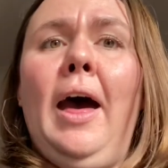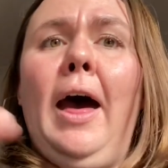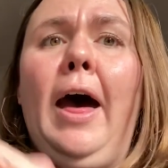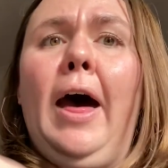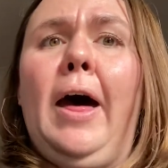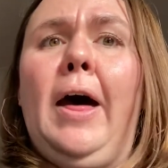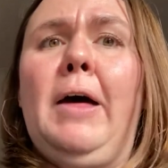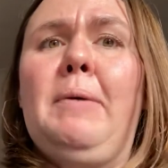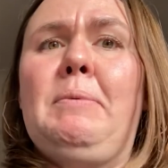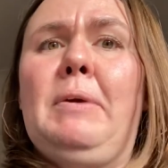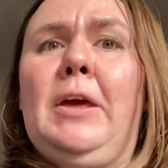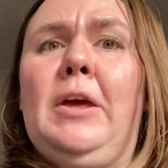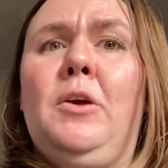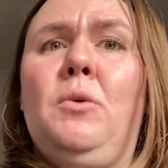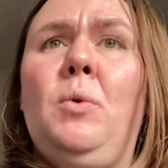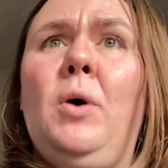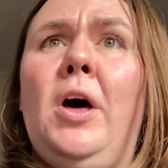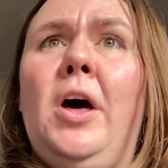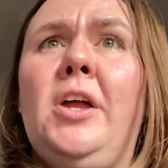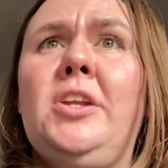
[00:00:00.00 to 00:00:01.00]
I'll be
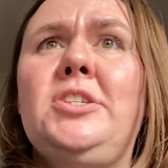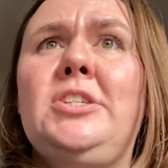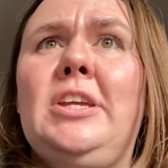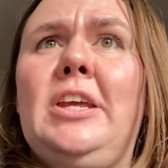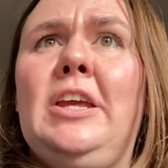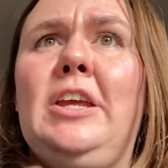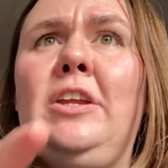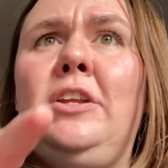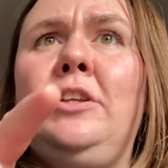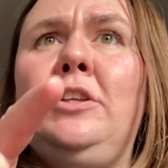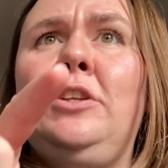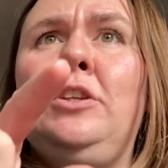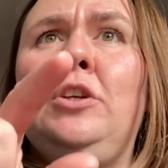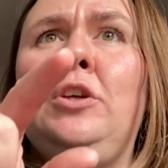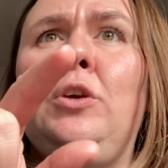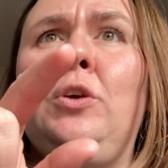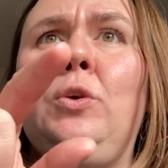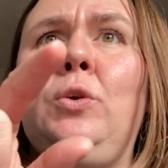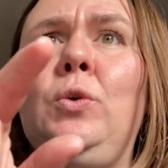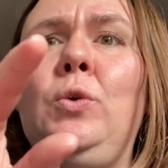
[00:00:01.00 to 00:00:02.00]
watching
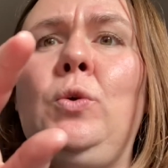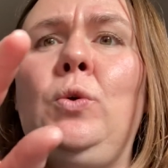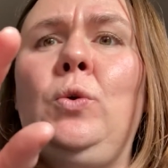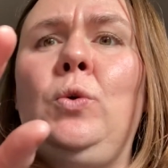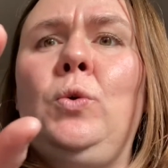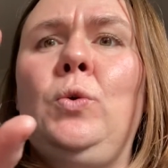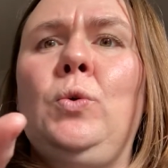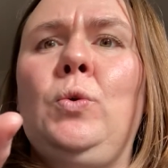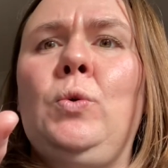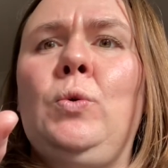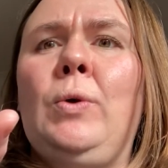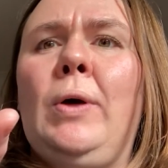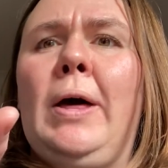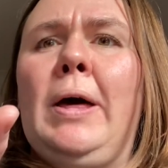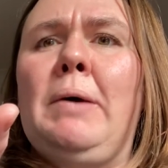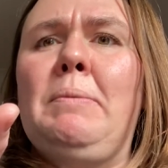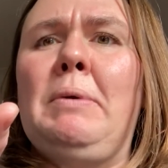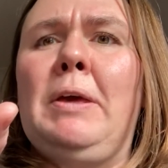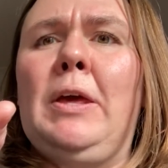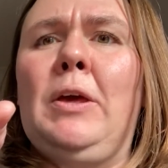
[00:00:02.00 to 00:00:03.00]
you,
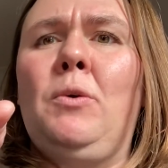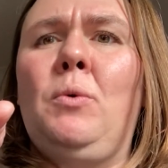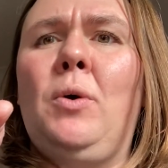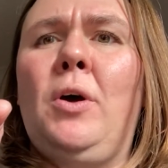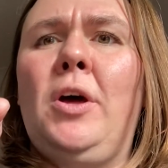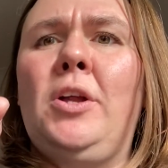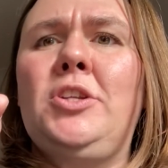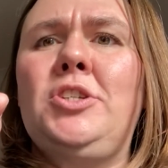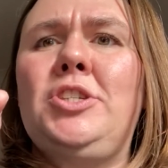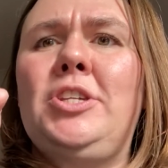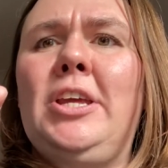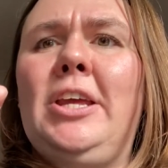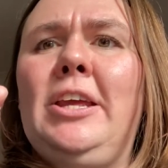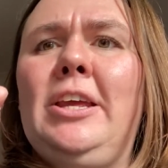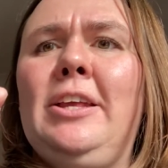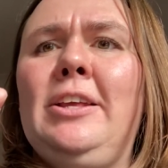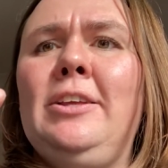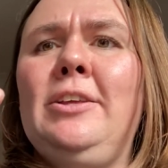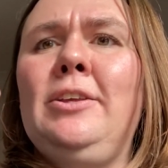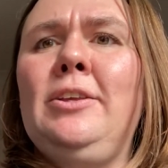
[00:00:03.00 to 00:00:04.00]
I'll be
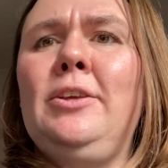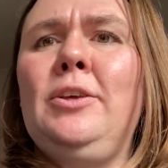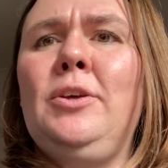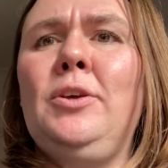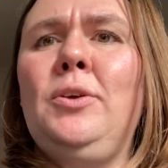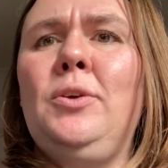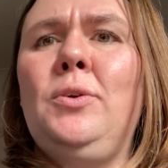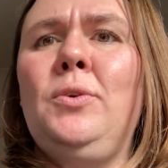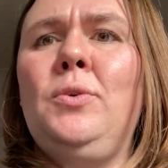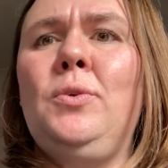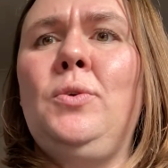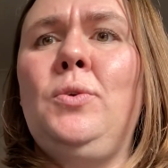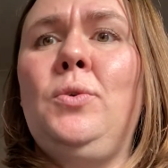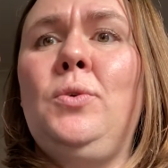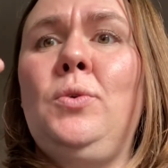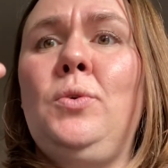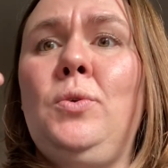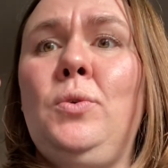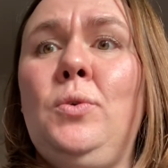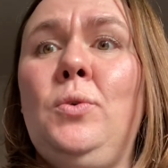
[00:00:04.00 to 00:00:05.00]
watching
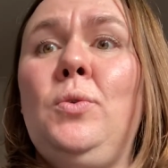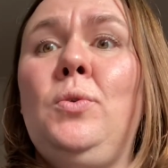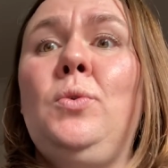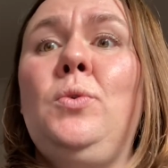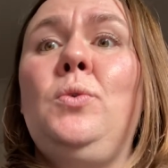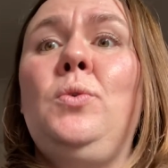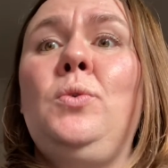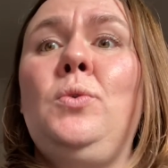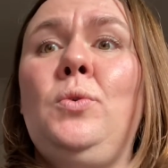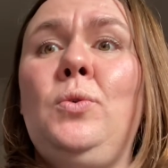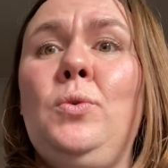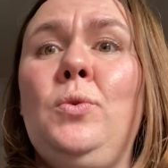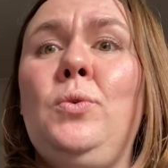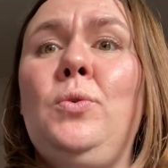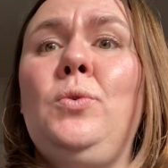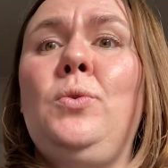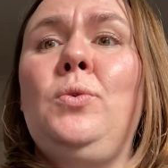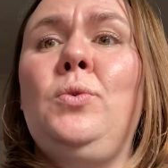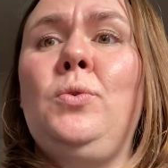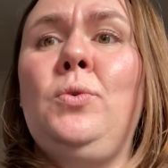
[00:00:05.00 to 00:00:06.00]

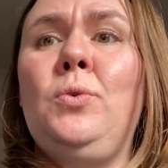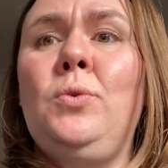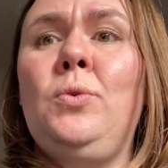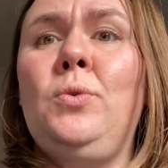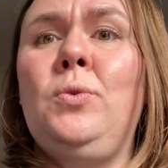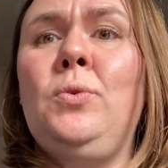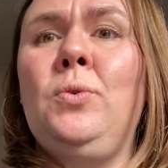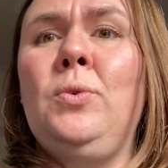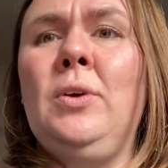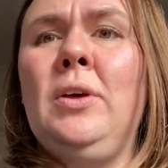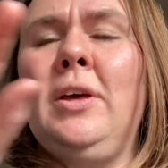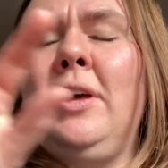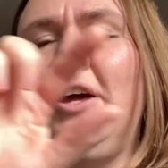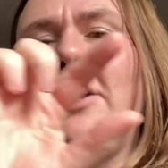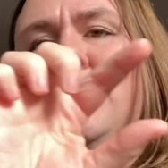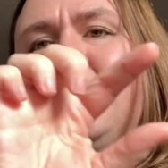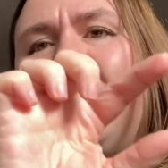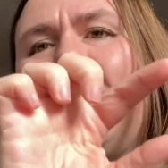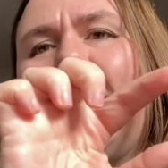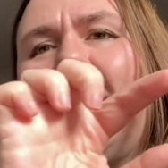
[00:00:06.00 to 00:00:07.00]
you.
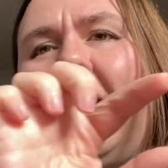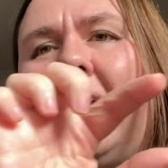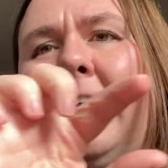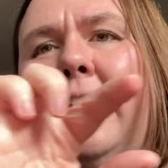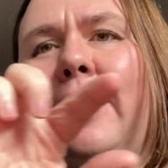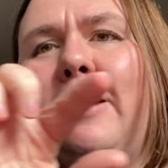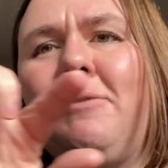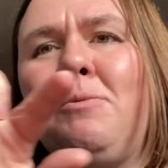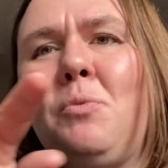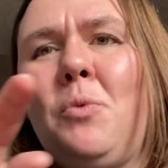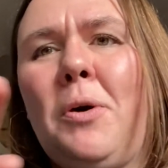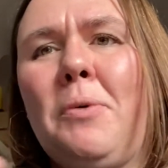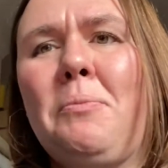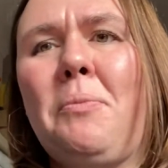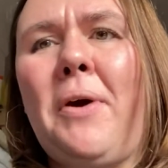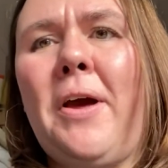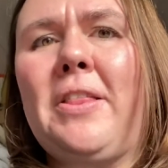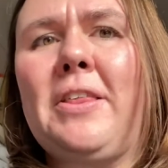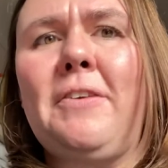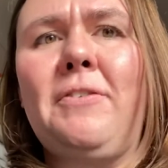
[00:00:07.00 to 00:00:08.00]
And try and get it in one
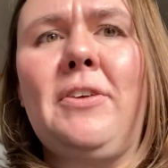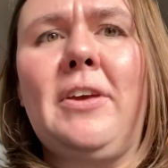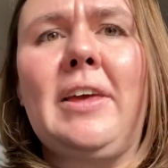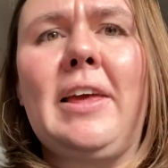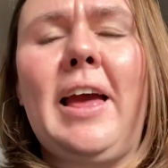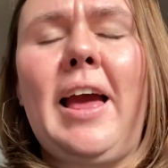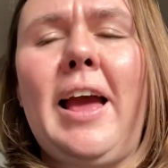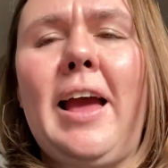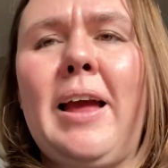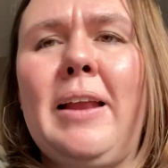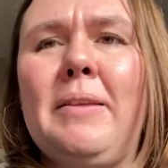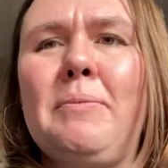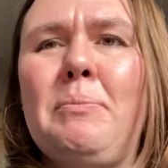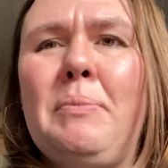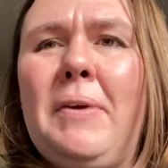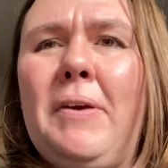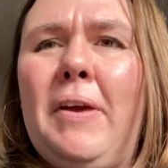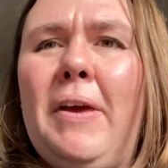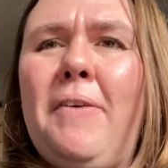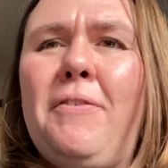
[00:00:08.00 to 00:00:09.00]
breath if you can.
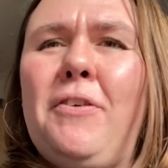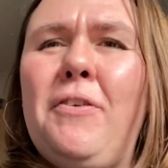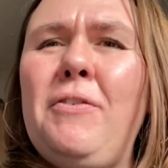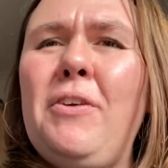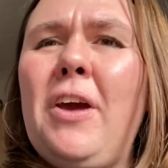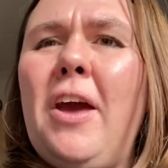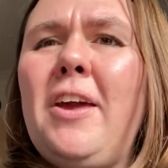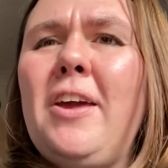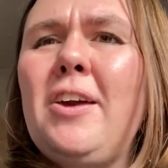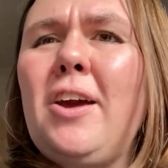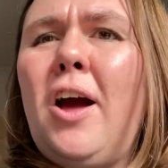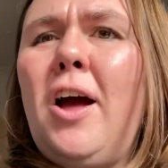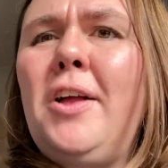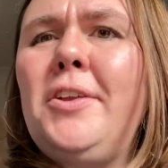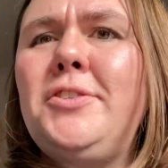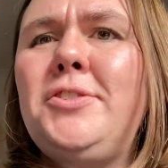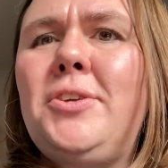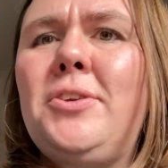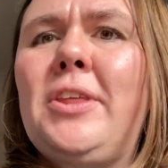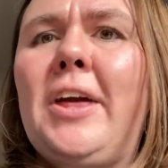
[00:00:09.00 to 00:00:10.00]
If you feel like you
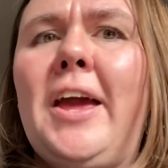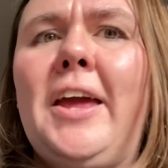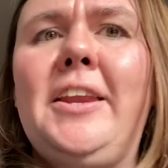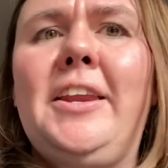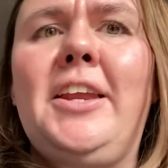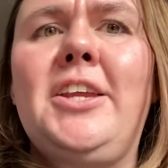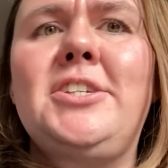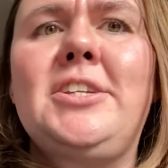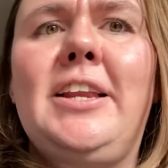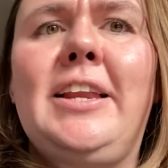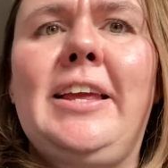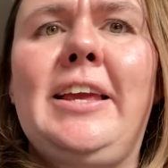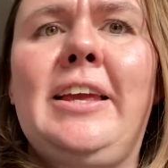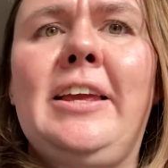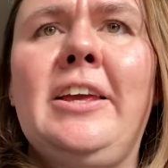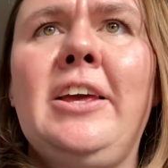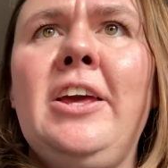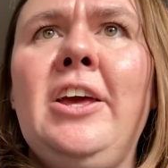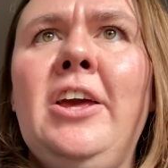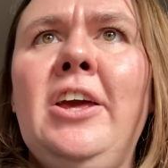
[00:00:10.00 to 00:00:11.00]
can't do that
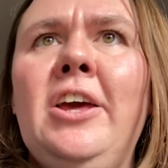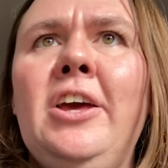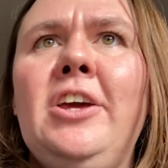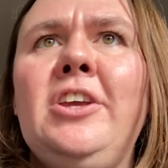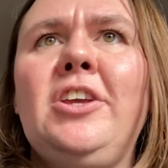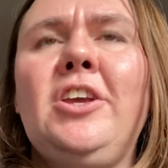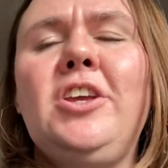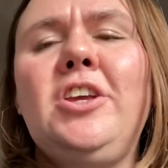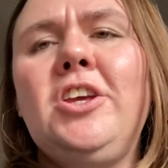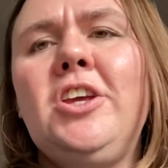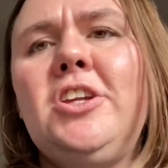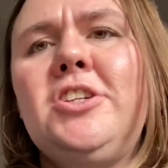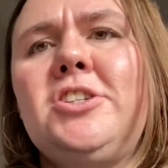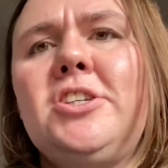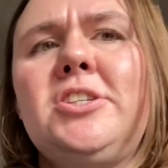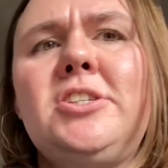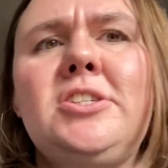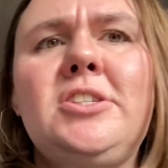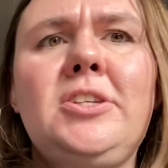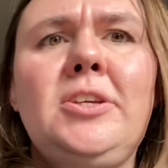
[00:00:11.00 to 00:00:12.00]
initially, you could
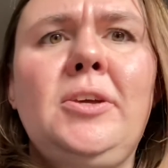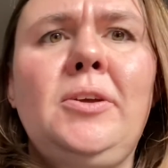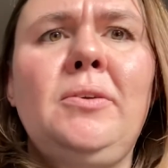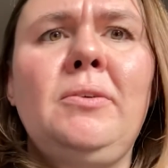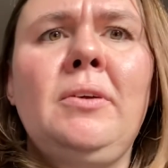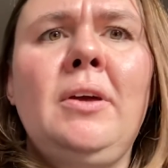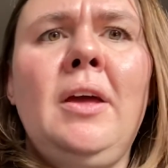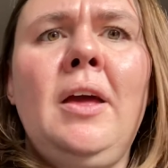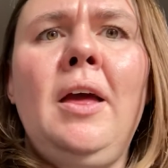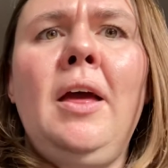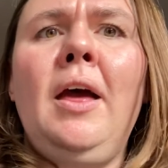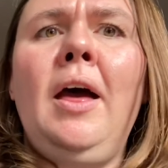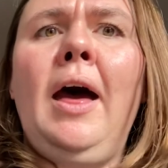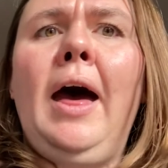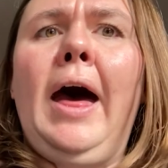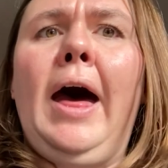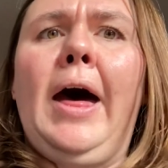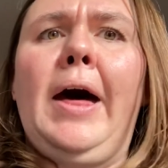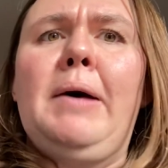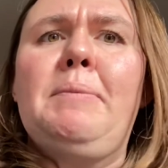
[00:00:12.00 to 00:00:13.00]
just do
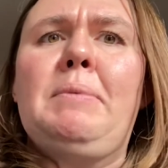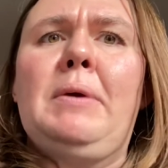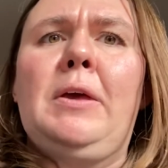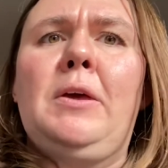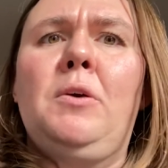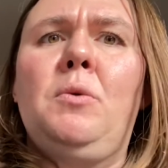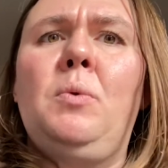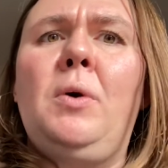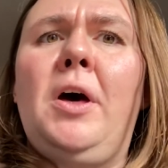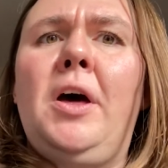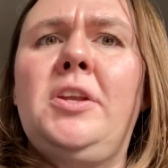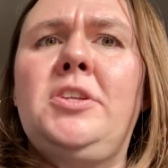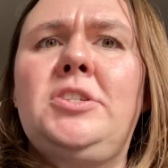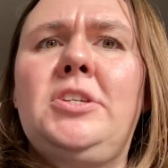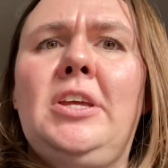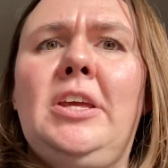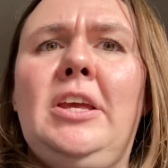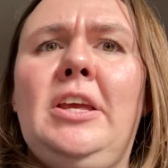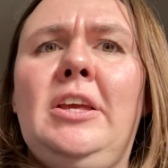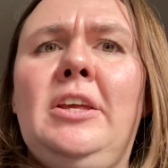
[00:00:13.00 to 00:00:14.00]
I'll be
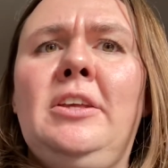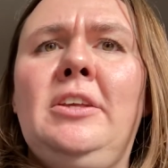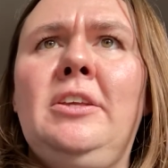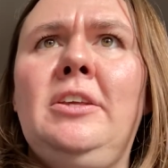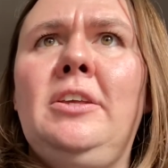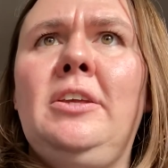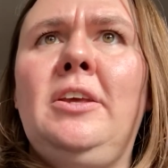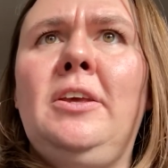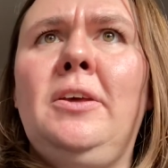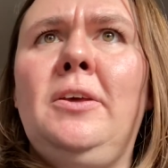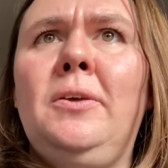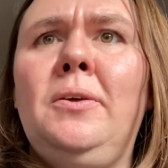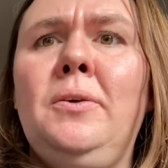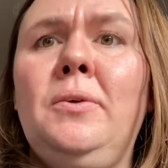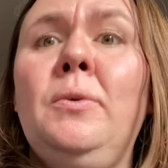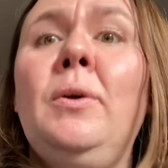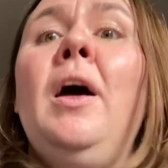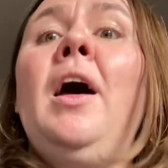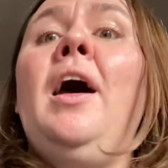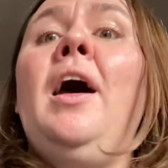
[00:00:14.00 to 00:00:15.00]
watching you,